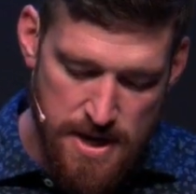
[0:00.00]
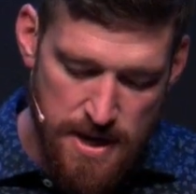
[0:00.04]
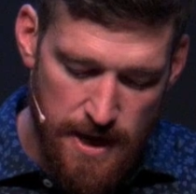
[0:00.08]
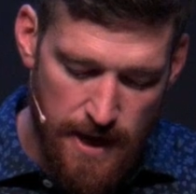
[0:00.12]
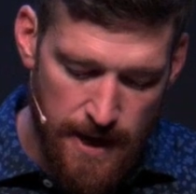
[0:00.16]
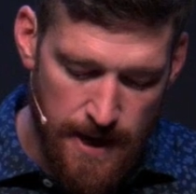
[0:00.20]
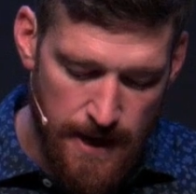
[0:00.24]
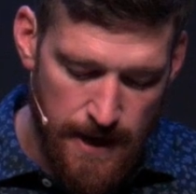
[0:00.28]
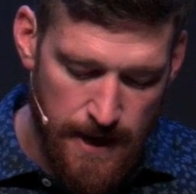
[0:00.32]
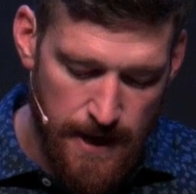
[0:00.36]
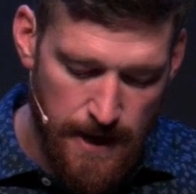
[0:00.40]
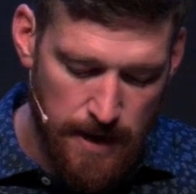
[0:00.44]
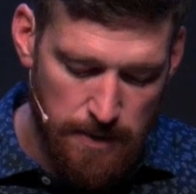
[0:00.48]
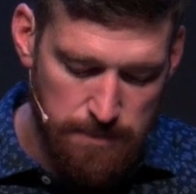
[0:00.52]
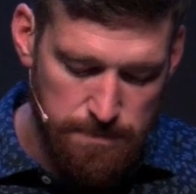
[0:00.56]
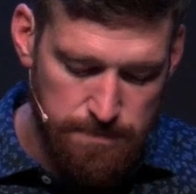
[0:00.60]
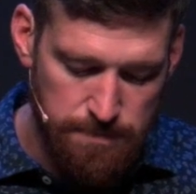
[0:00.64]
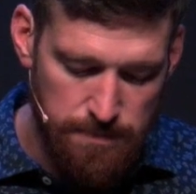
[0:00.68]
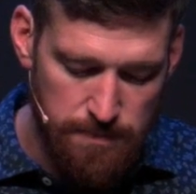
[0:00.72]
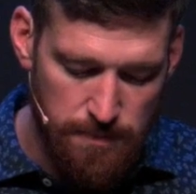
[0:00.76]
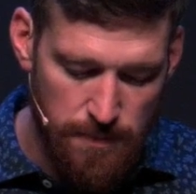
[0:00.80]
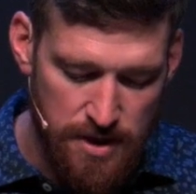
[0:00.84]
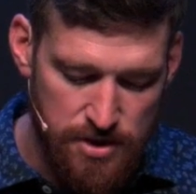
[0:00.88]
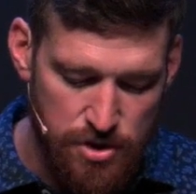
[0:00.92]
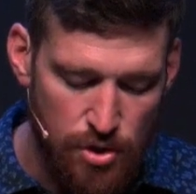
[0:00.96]

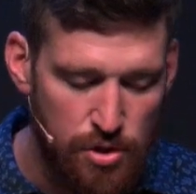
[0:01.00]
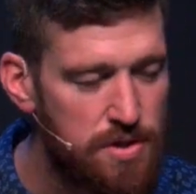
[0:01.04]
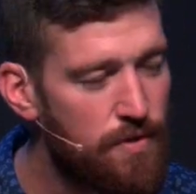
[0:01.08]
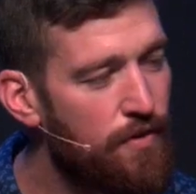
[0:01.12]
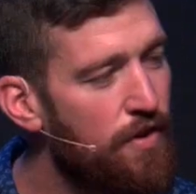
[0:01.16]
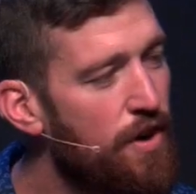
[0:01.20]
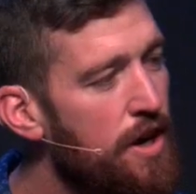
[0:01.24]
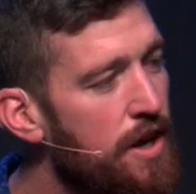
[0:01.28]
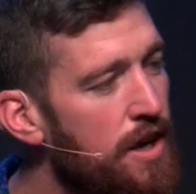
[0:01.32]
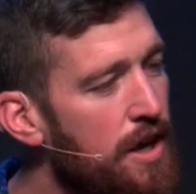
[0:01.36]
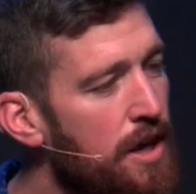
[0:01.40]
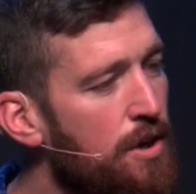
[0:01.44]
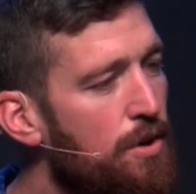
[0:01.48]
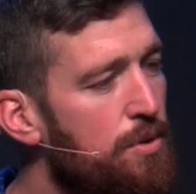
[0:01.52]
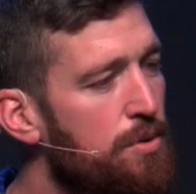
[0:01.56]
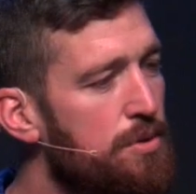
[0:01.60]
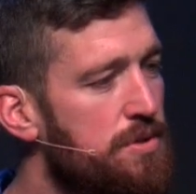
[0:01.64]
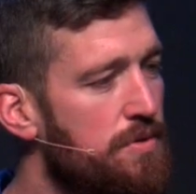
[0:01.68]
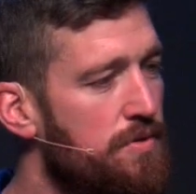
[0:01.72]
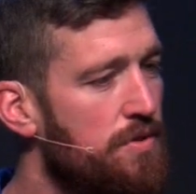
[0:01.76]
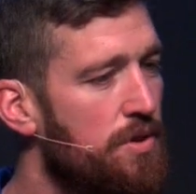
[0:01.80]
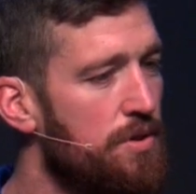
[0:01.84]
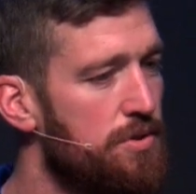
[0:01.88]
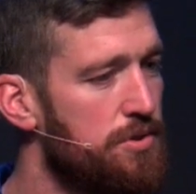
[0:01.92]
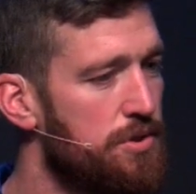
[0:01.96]
Um, so it's a very
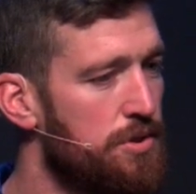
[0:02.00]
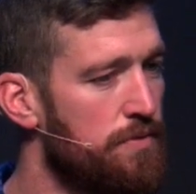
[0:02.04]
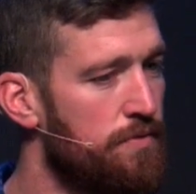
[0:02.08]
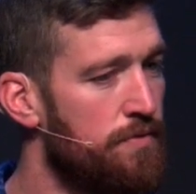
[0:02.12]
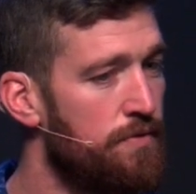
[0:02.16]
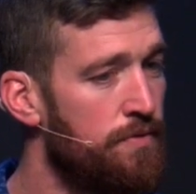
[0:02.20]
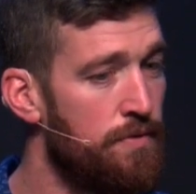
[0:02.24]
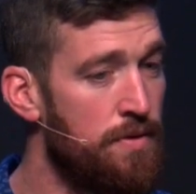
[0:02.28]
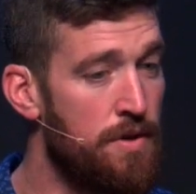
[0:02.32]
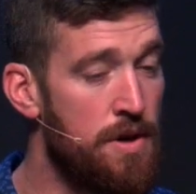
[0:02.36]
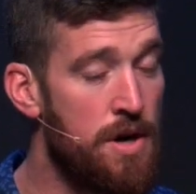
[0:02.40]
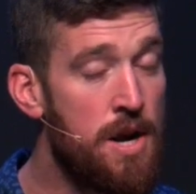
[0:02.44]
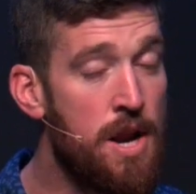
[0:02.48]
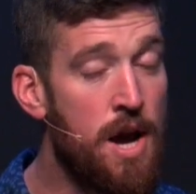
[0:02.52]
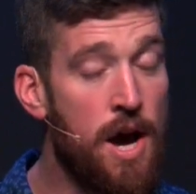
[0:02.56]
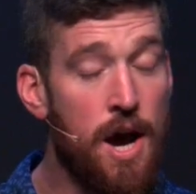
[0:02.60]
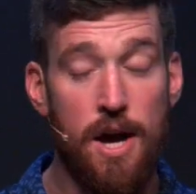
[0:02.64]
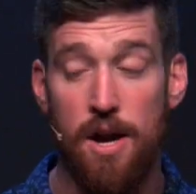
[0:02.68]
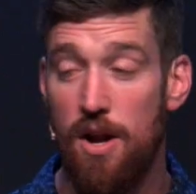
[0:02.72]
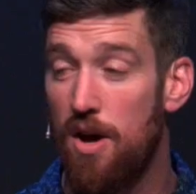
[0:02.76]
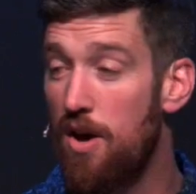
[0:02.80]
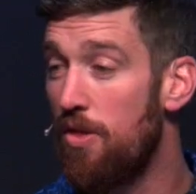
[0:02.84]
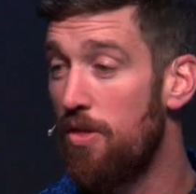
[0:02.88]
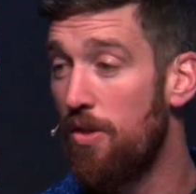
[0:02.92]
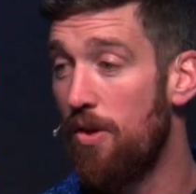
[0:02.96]
inclusive culture,
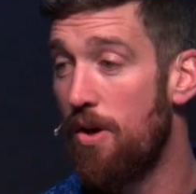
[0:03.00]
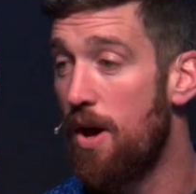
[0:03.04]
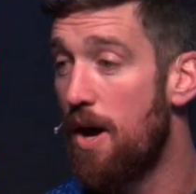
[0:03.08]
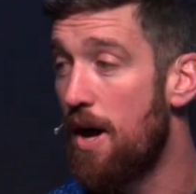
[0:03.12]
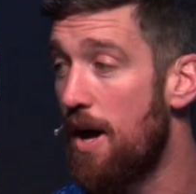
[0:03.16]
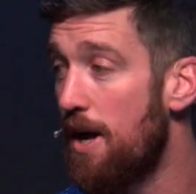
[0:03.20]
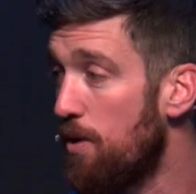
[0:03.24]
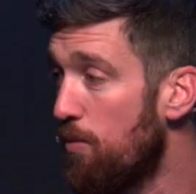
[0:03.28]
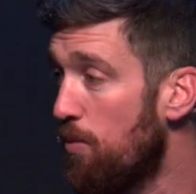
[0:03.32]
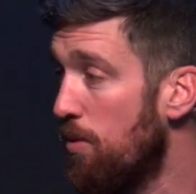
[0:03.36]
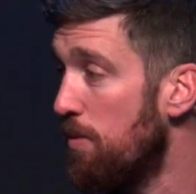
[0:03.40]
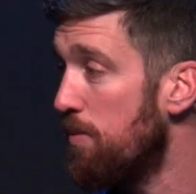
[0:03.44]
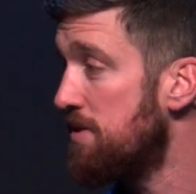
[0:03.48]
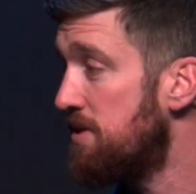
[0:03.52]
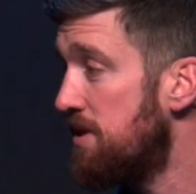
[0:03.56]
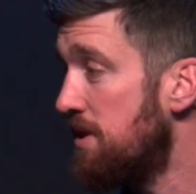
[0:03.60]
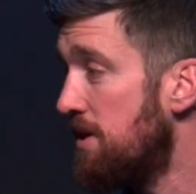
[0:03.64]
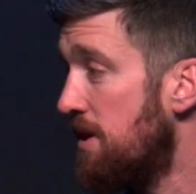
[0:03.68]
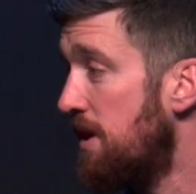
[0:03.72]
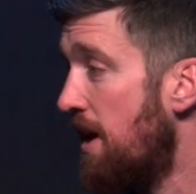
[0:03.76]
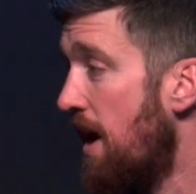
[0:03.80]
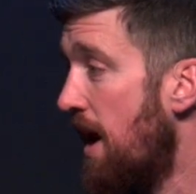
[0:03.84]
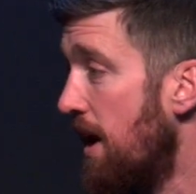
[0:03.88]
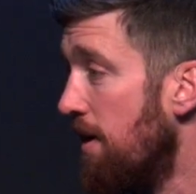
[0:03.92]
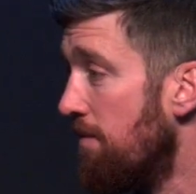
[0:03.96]
not unlike what we see
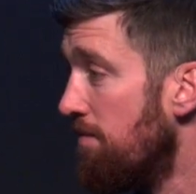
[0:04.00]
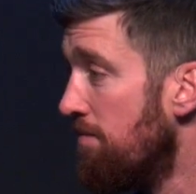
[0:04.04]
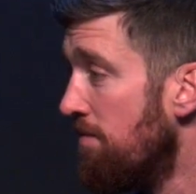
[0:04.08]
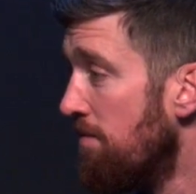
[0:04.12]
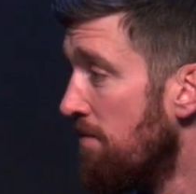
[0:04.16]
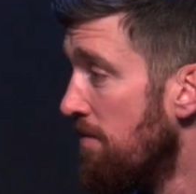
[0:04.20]
today.